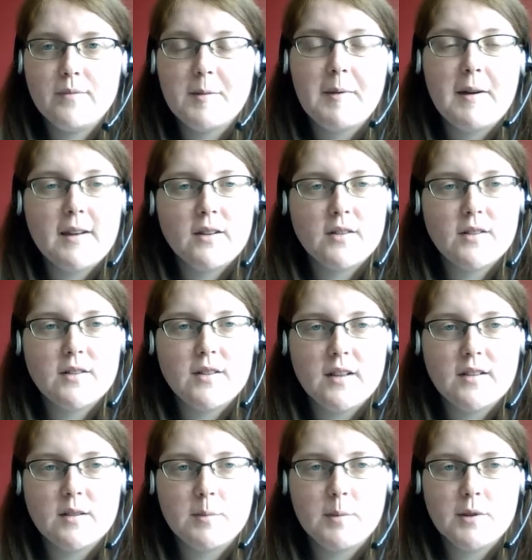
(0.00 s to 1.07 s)
depending on the size
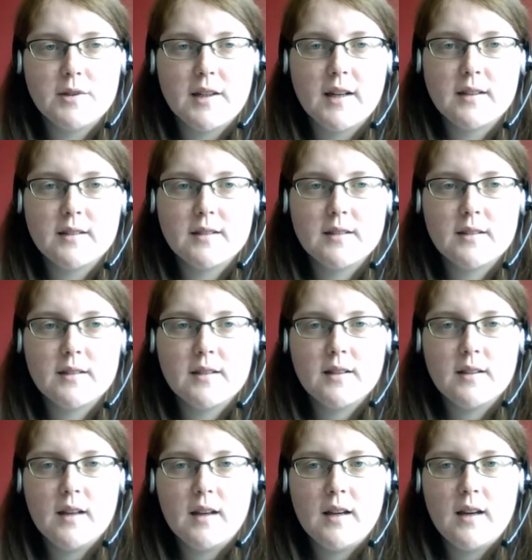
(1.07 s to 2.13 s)
of the project.
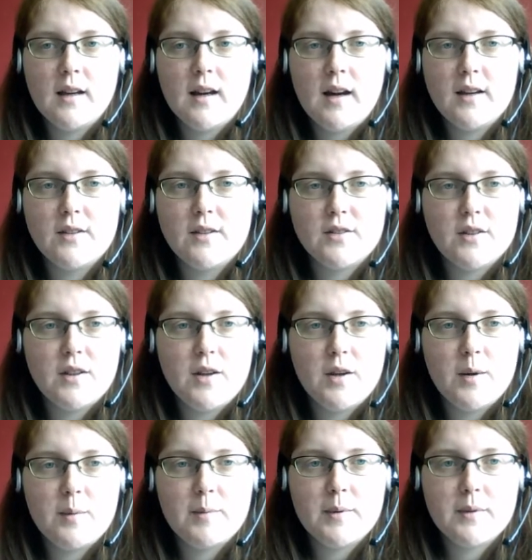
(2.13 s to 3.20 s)
I used a
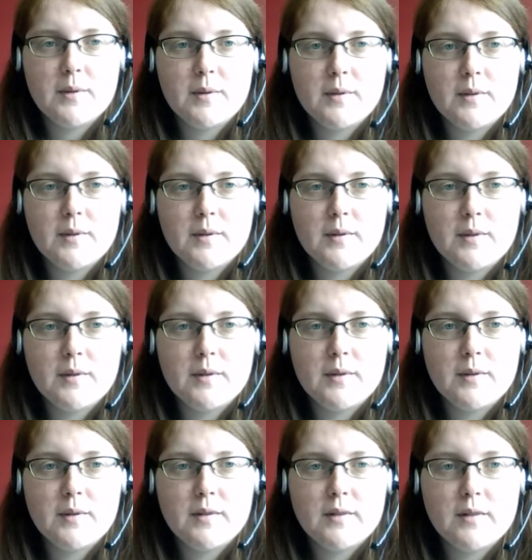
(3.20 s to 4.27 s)
hoop
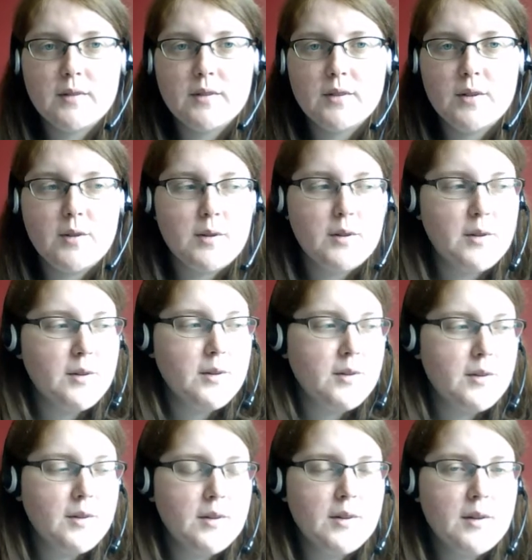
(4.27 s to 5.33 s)
to
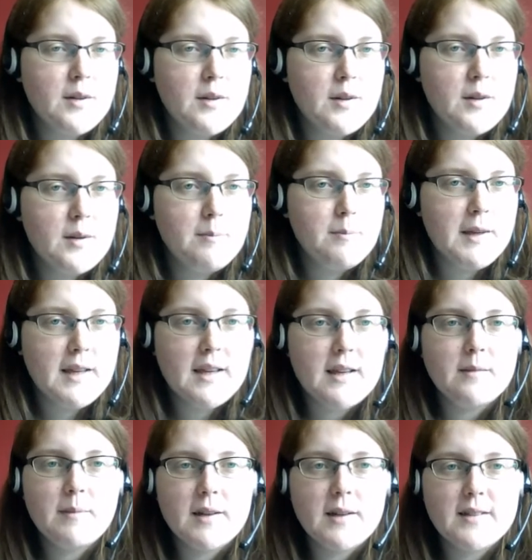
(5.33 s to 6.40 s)

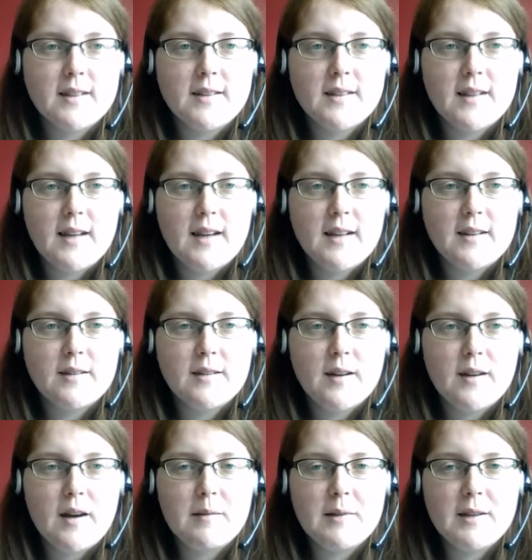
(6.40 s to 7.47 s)
begin my chatelaine,
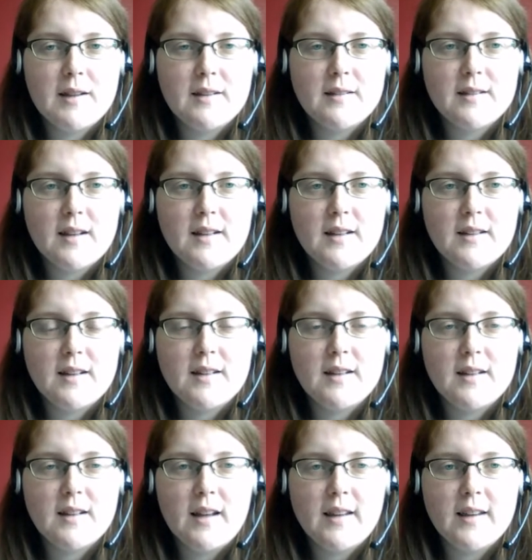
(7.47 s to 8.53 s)
and then I decided I
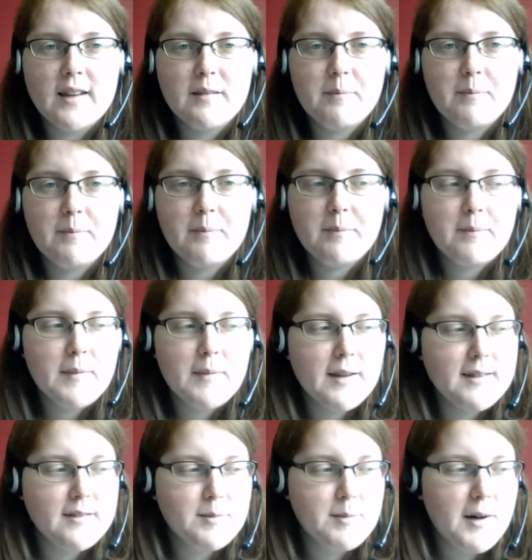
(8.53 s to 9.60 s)
didn't like it because
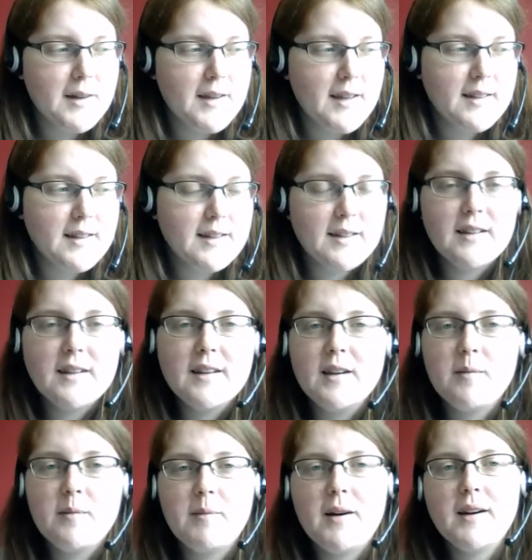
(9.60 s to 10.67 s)
it was marking the
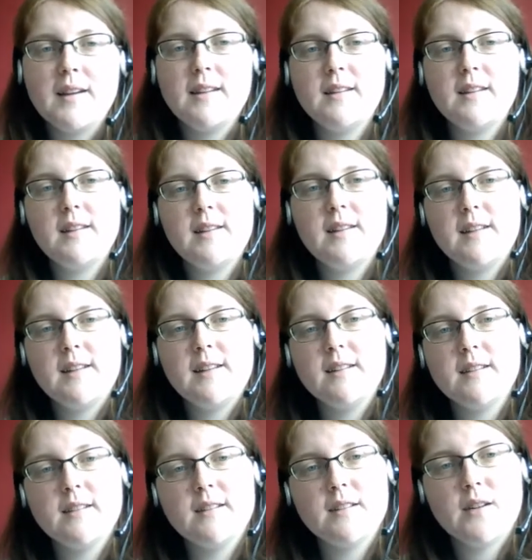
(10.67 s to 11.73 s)
linen,
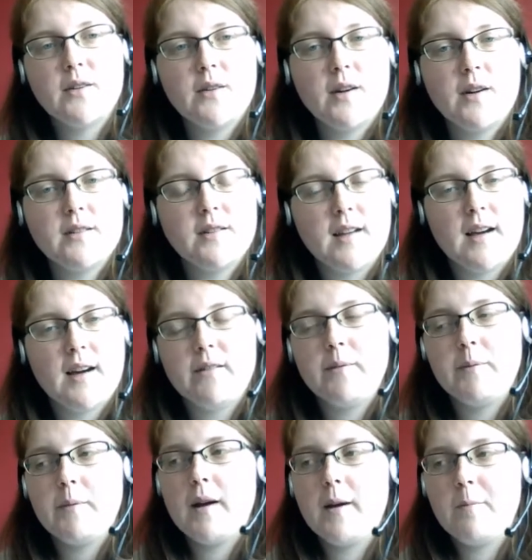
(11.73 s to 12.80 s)
so I took it out.
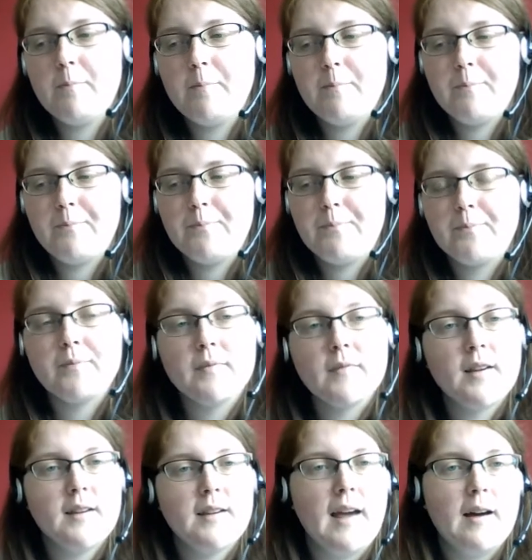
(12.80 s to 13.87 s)

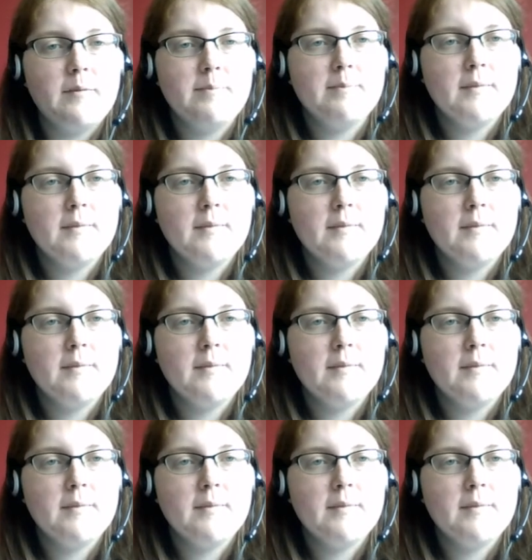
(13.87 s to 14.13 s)
Yeah.